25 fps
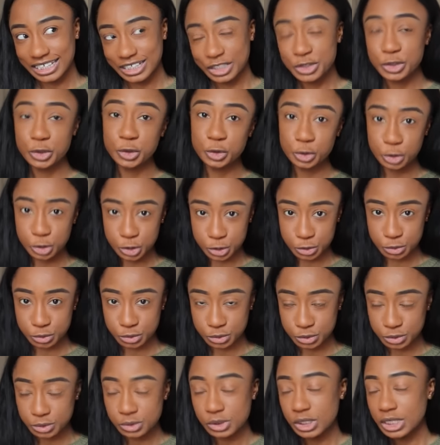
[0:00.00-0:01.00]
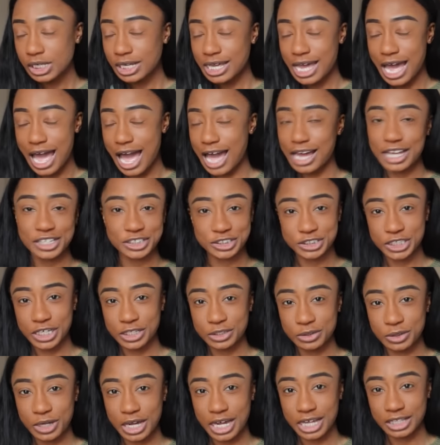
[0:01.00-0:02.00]
neutral
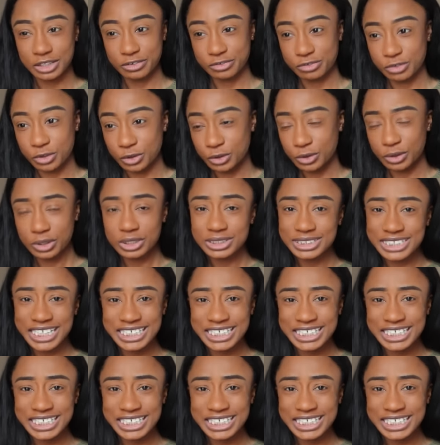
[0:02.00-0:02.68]
eyeshadow kind of look.